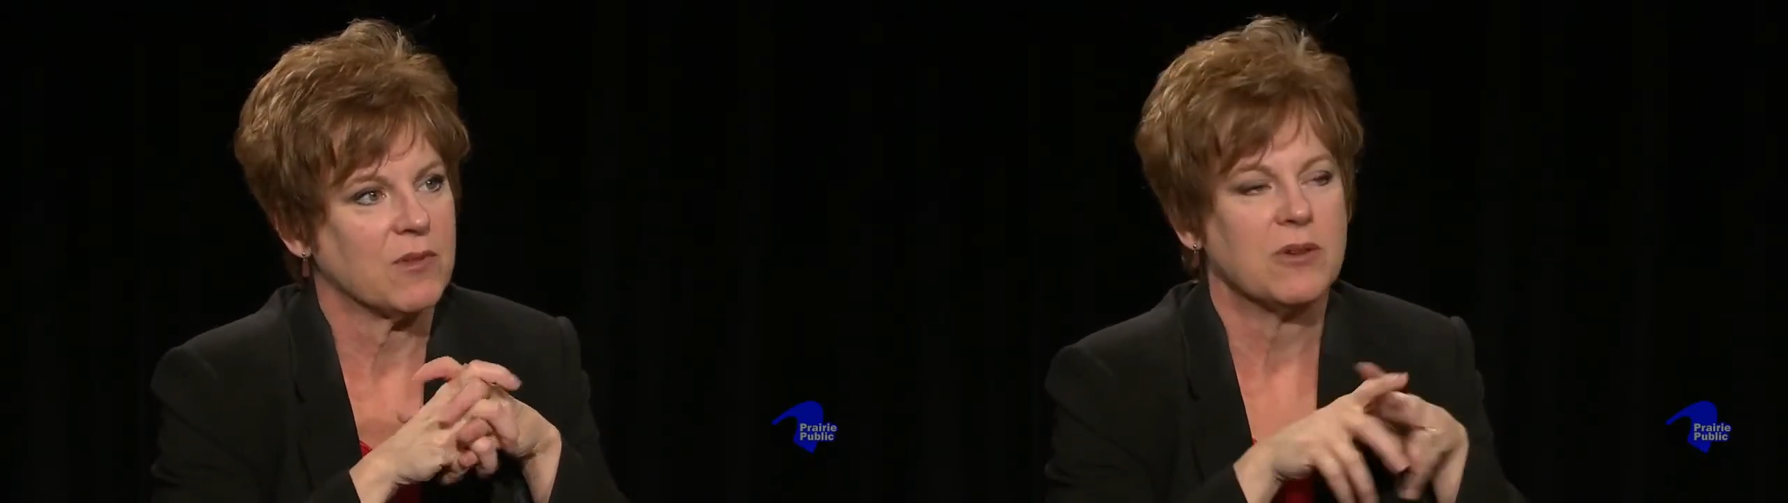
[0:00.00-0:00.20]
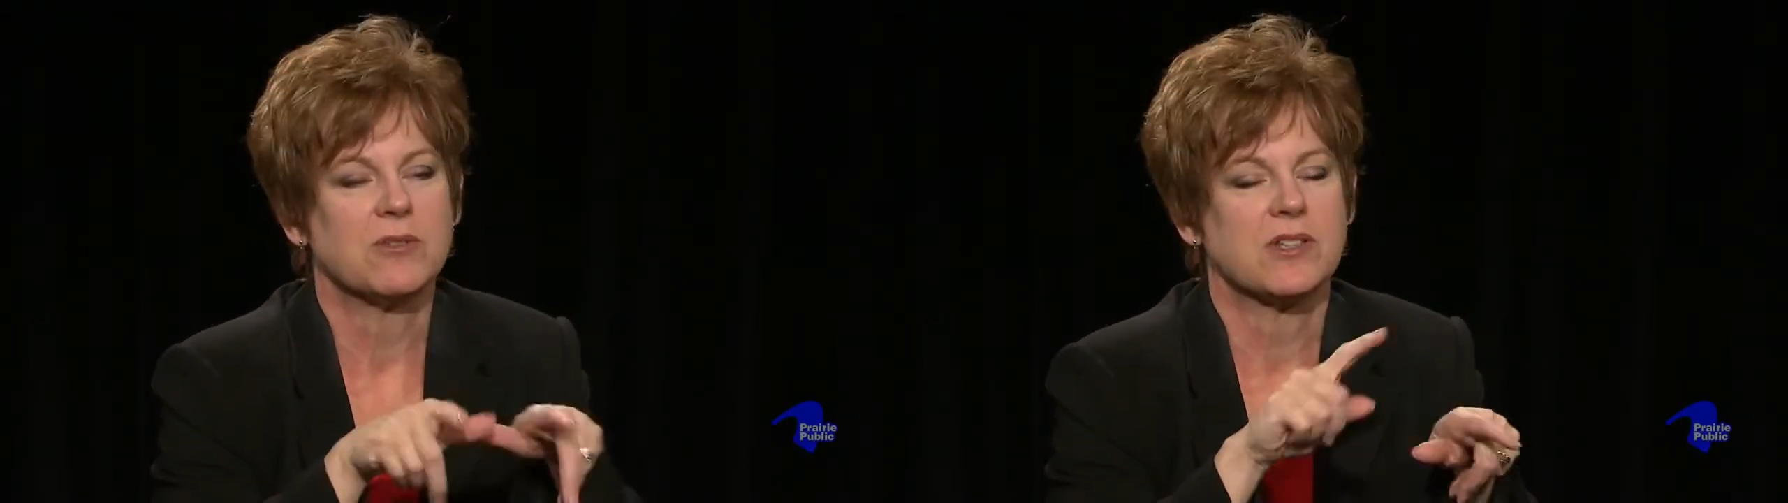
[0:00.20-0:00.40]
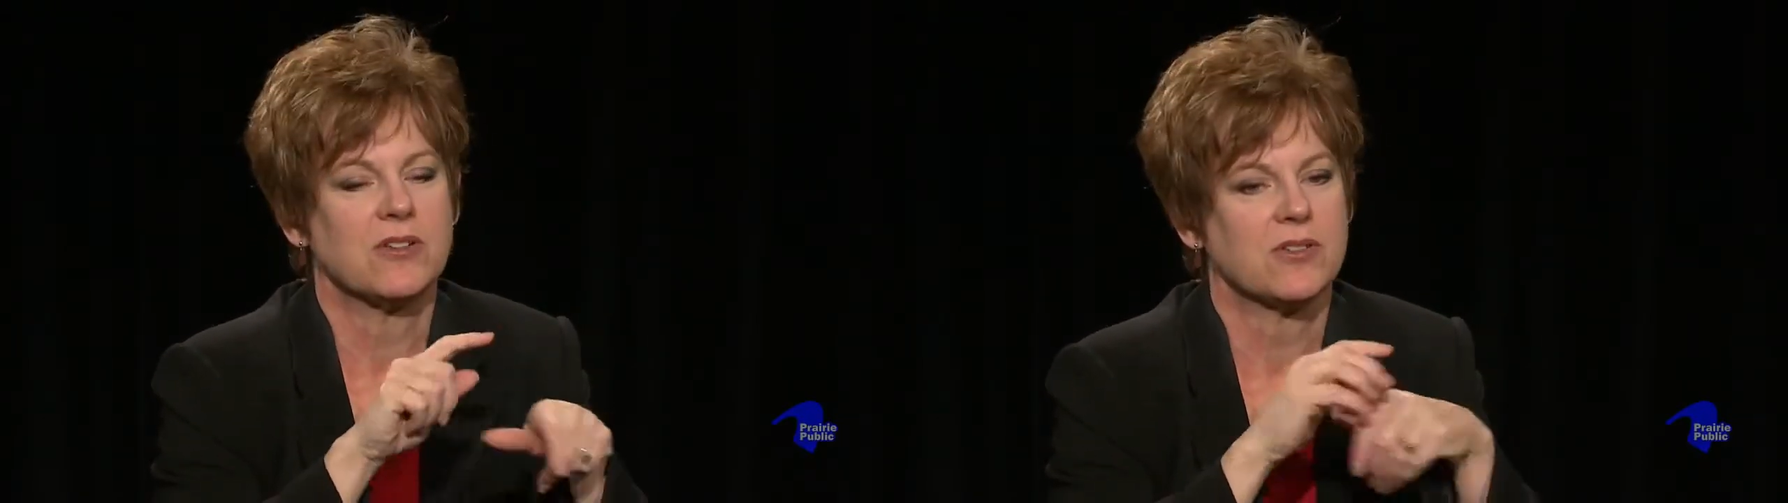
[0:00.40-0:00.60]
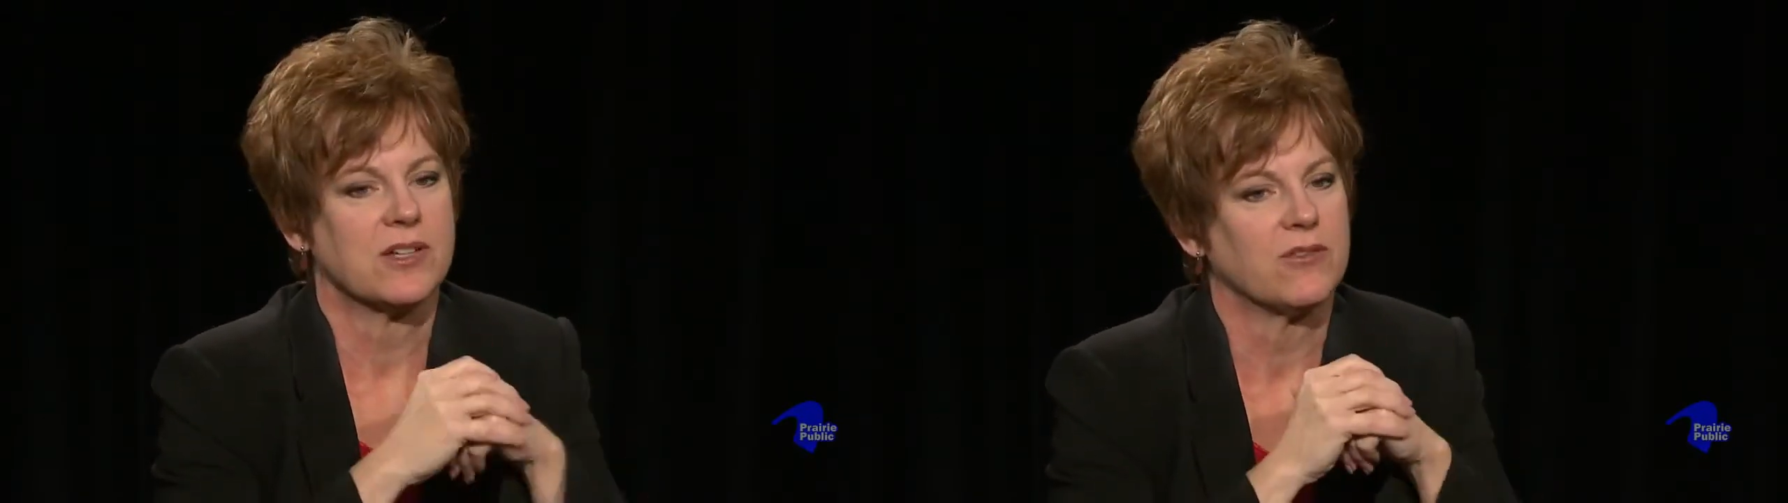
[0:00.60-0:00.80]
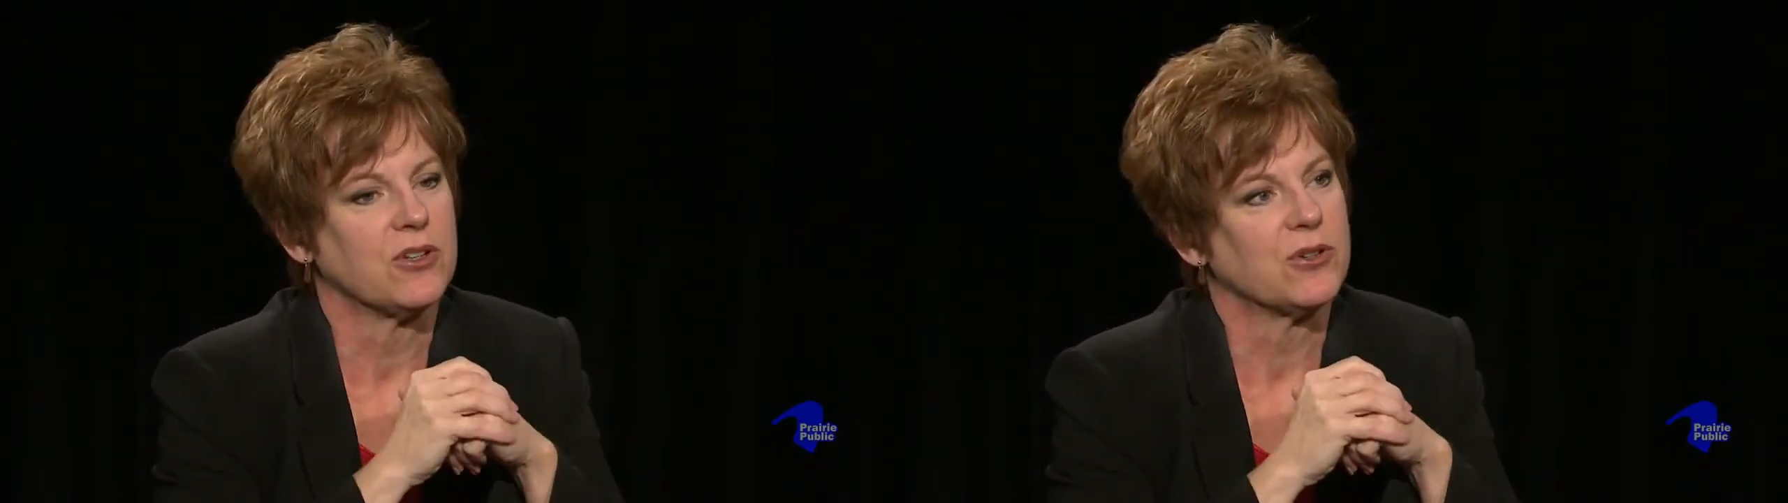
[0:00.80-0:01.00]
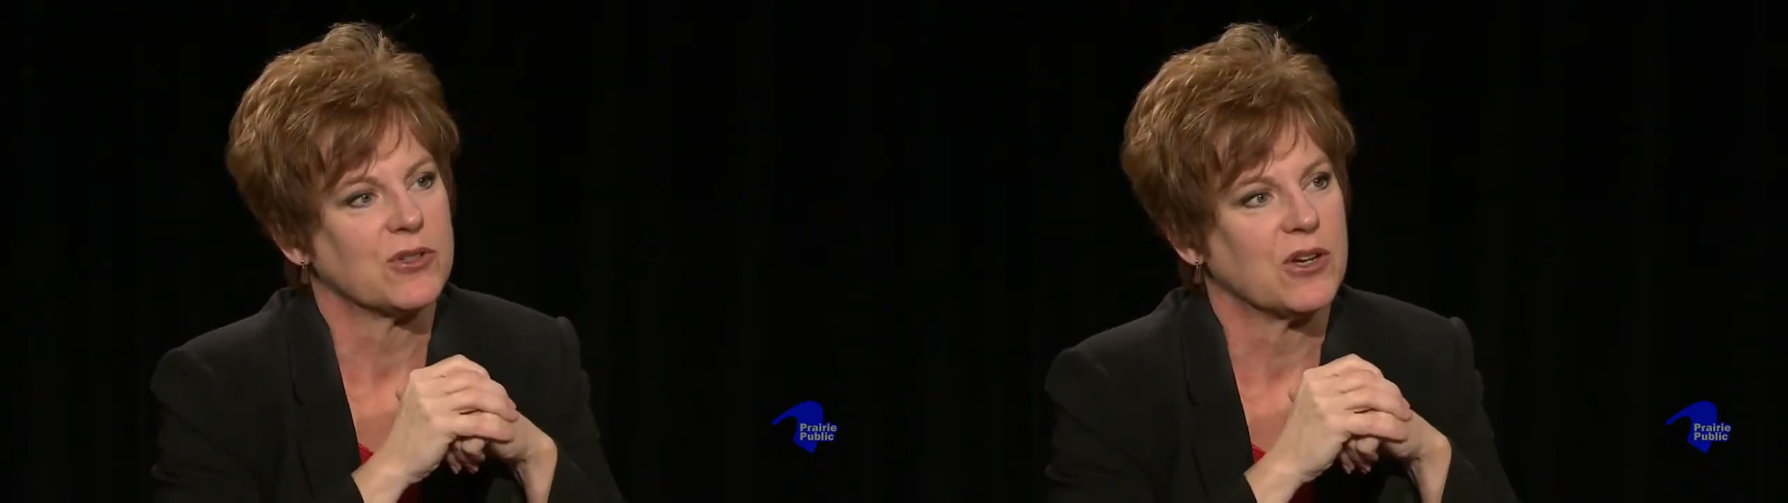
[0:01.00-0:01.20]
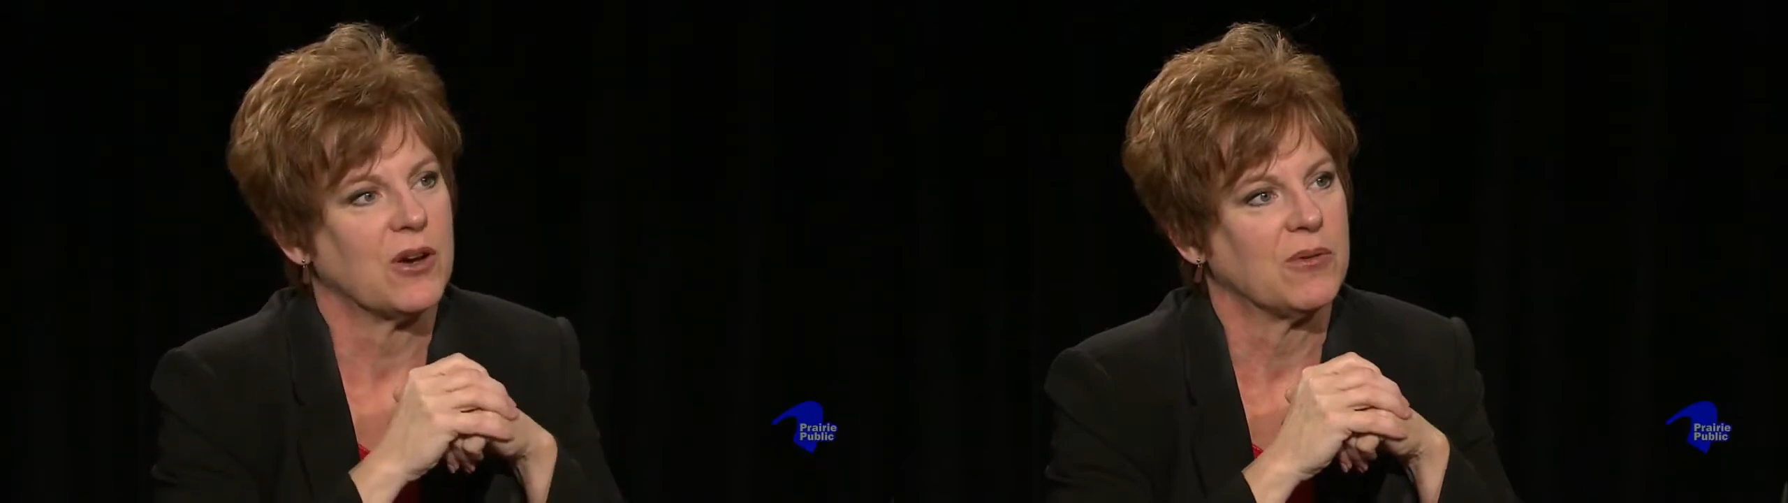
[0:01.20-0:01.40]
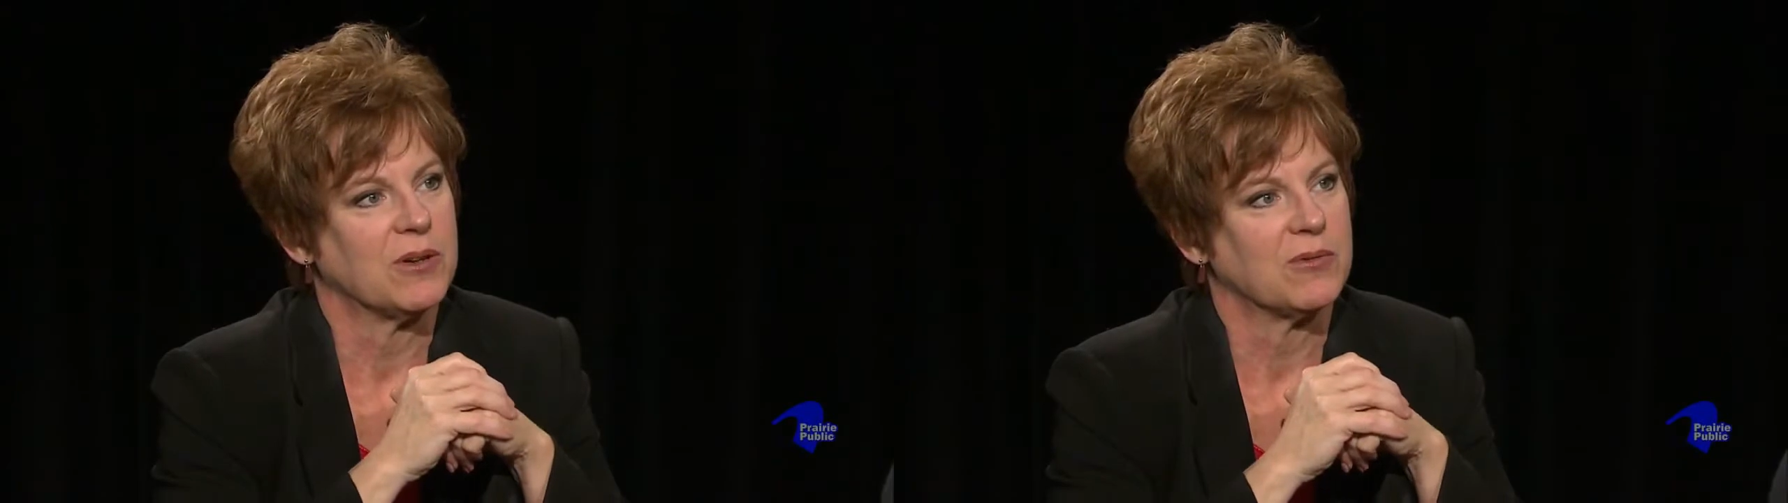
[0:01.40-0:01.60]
He was here several years ago, and